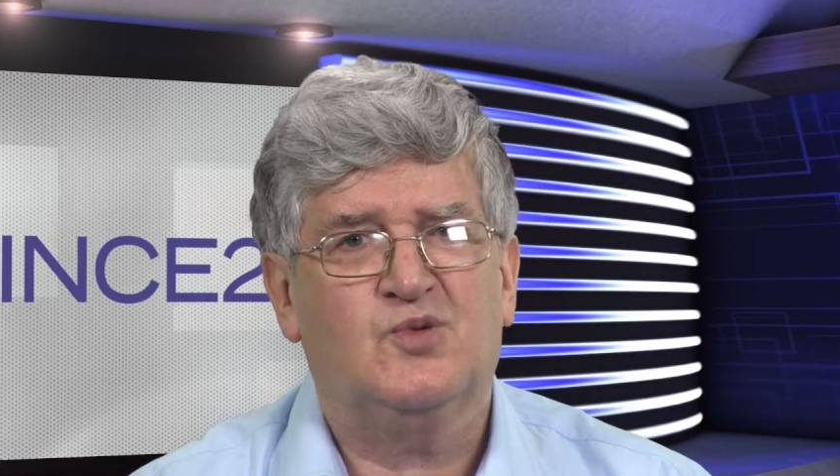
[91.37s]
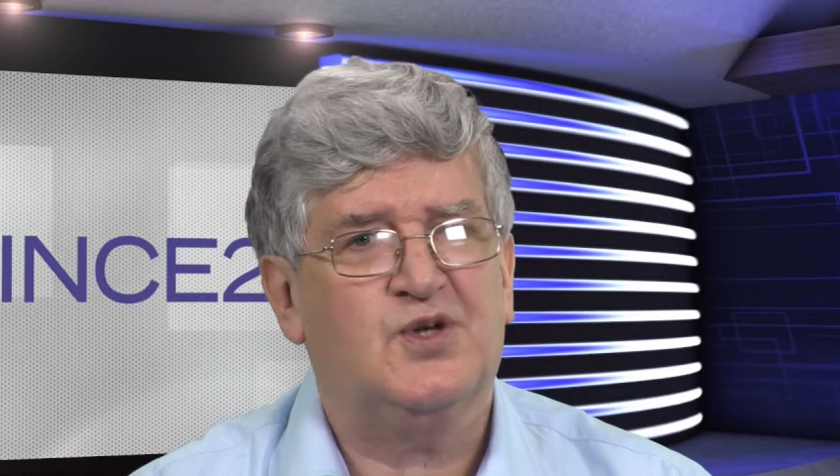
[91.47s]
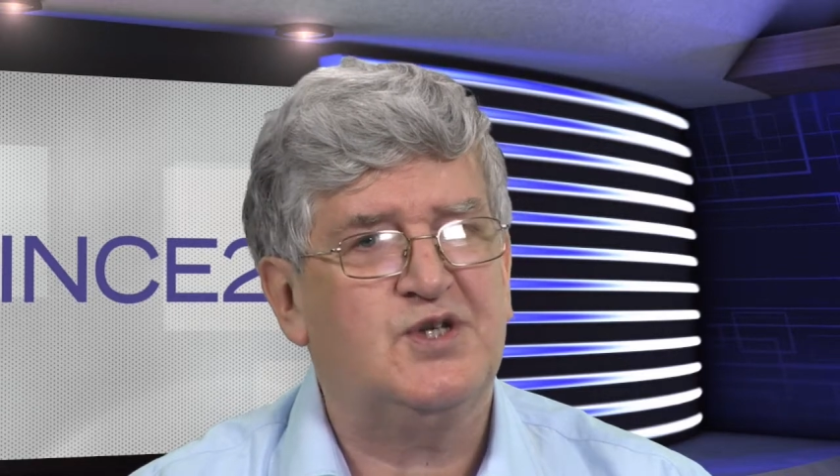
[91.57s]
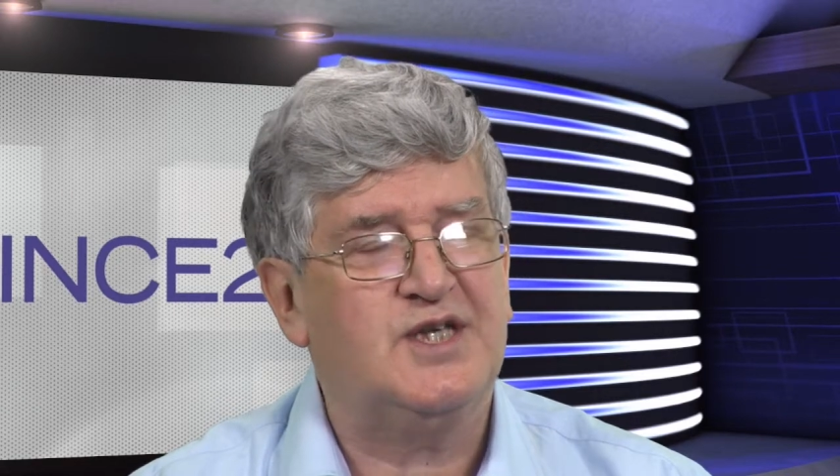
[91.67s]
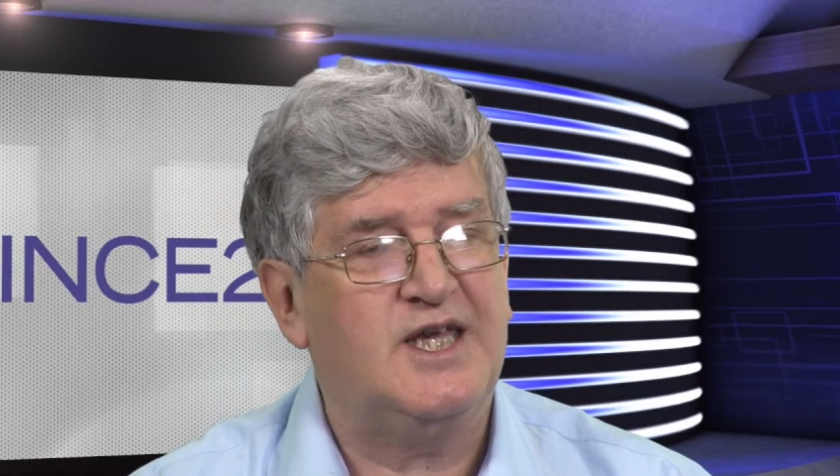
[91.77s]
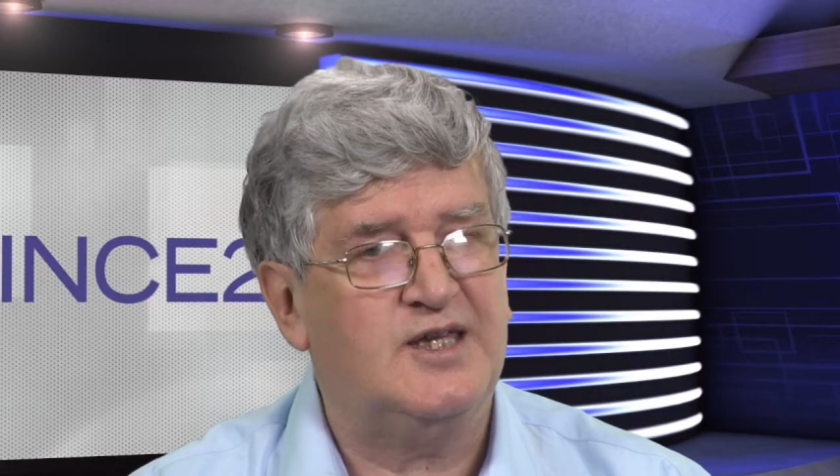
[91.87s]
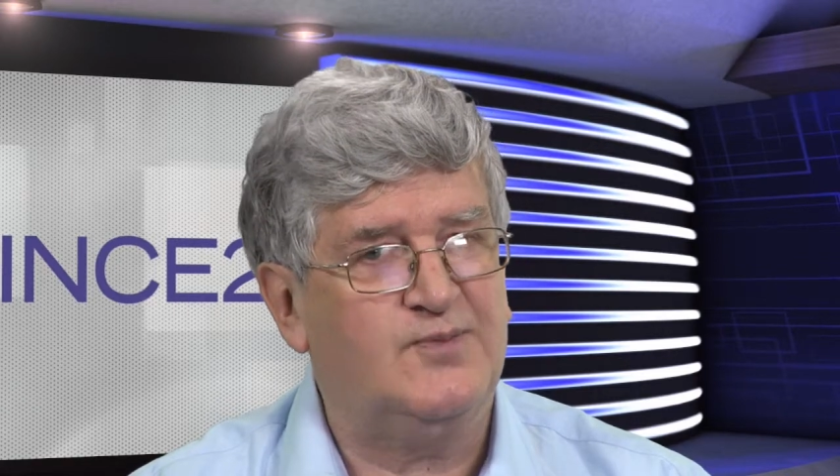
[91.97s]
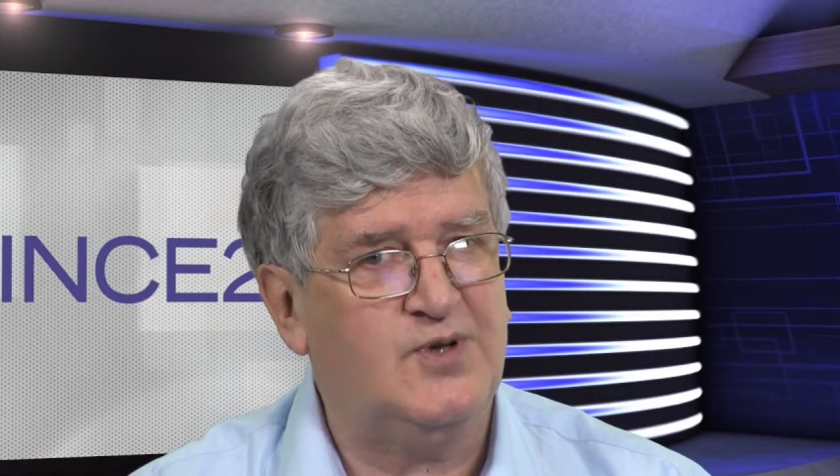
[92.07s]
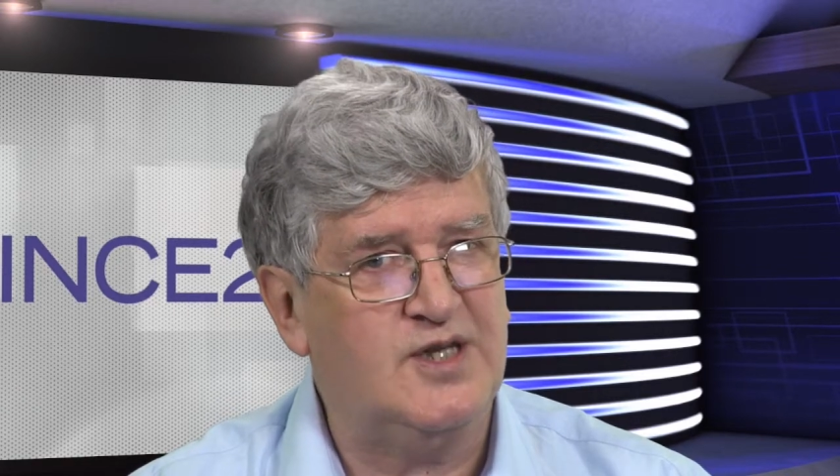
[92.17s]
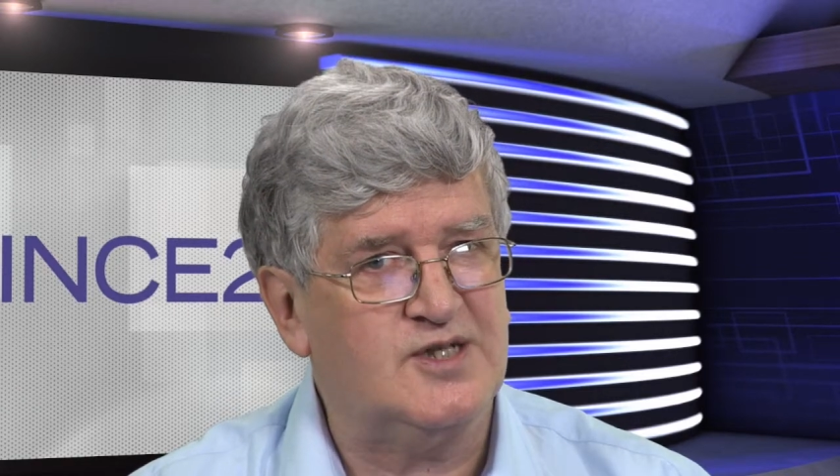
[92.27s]
what is in the
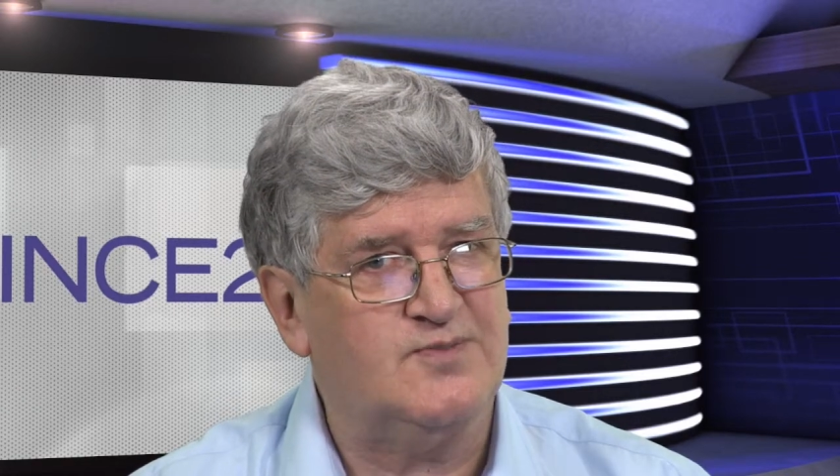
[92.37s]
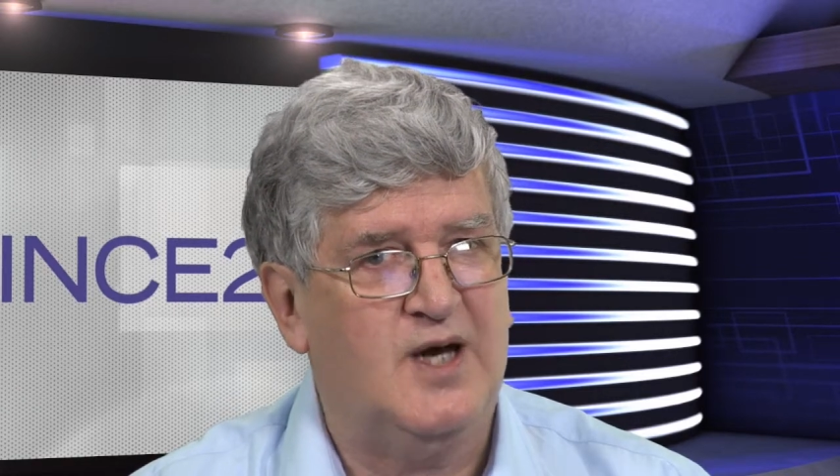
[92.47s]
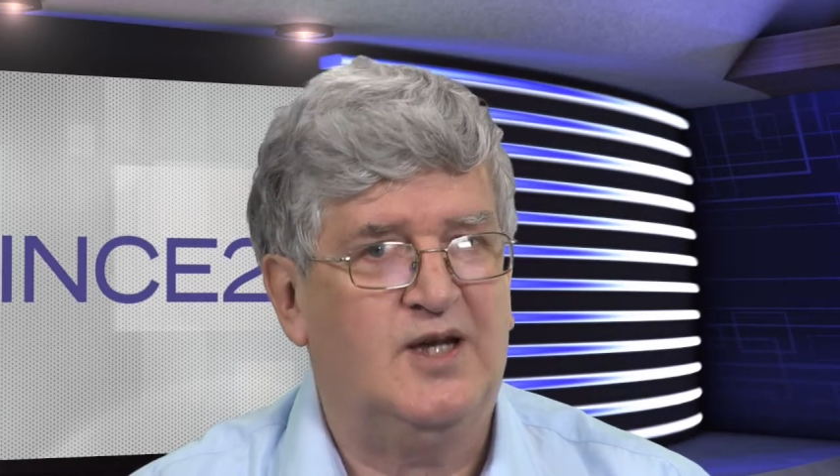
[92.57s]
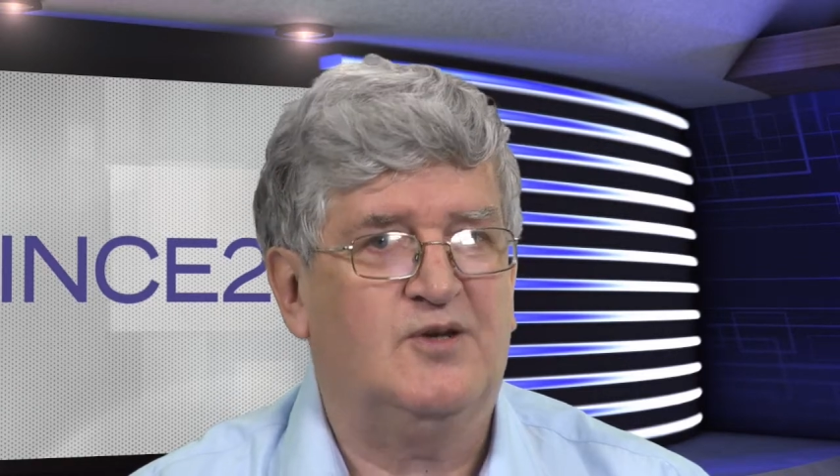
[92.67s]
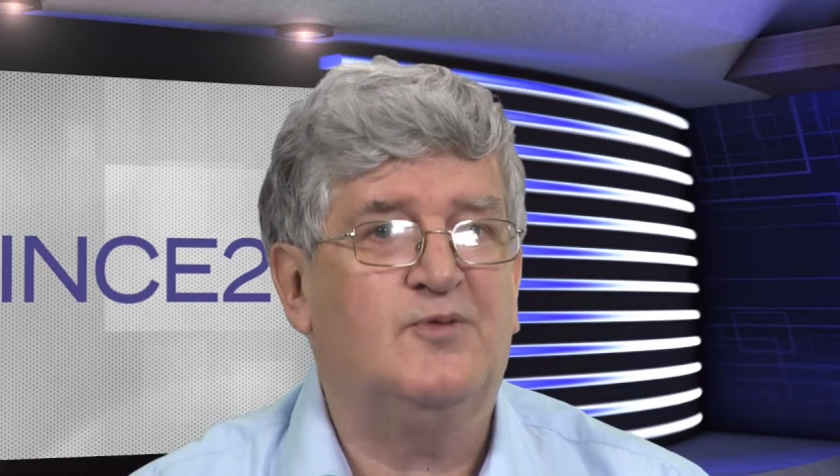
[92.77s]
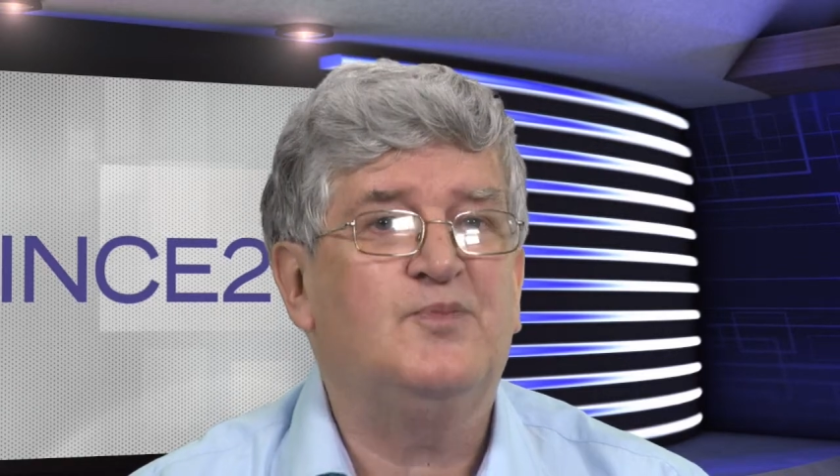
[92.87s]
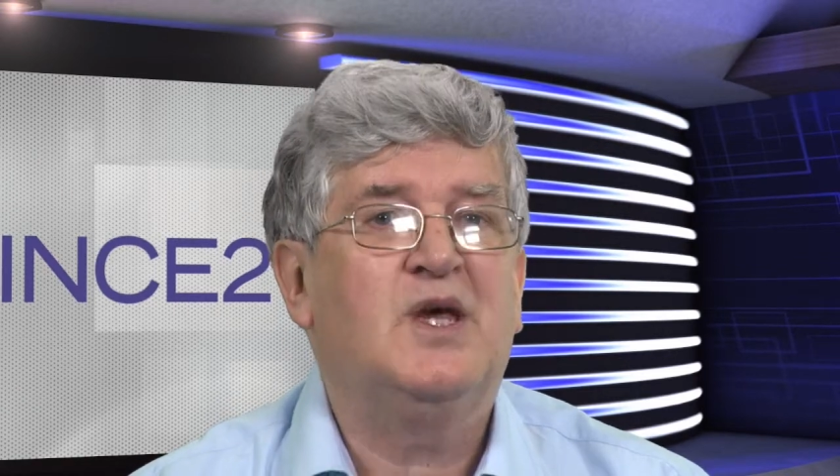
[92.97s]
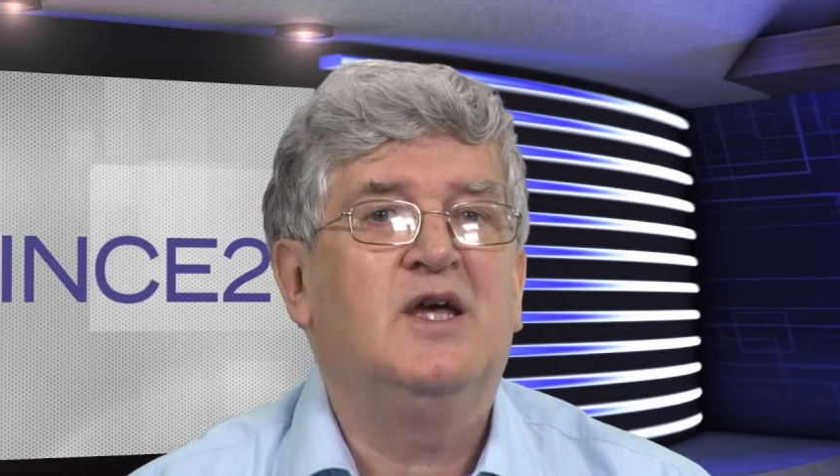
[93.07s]
Prince manual.